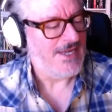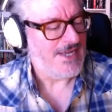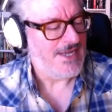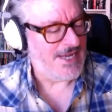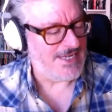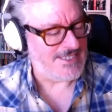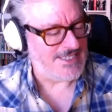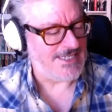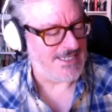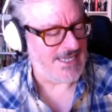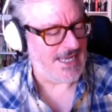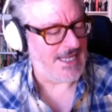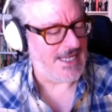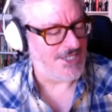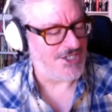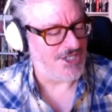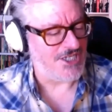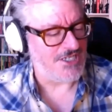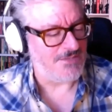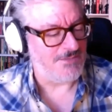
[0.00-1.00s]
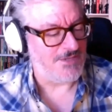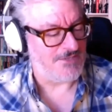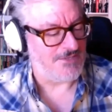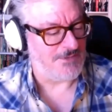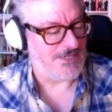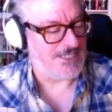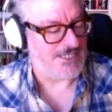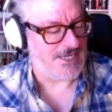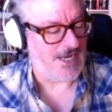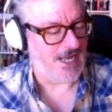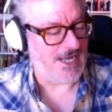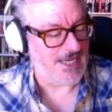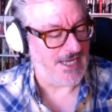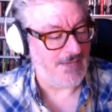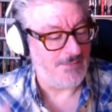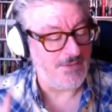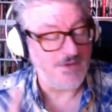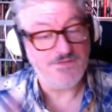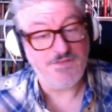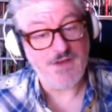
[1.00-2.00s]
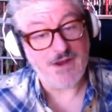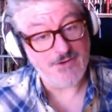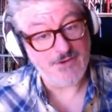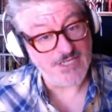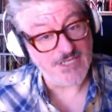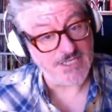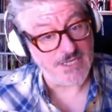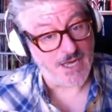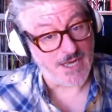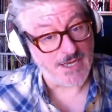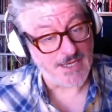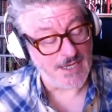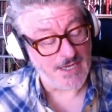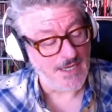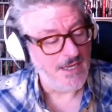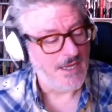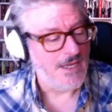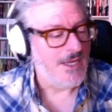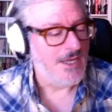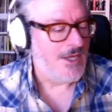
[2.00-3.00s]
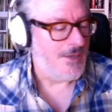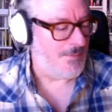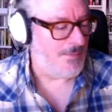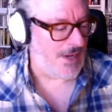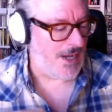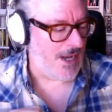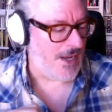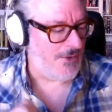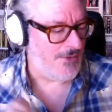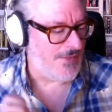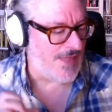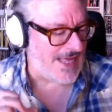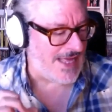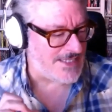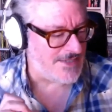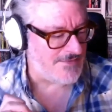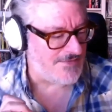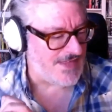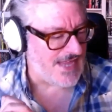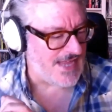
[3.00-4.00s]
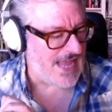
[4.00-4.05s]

His intelligence must be slightly, but very slightly, below that of the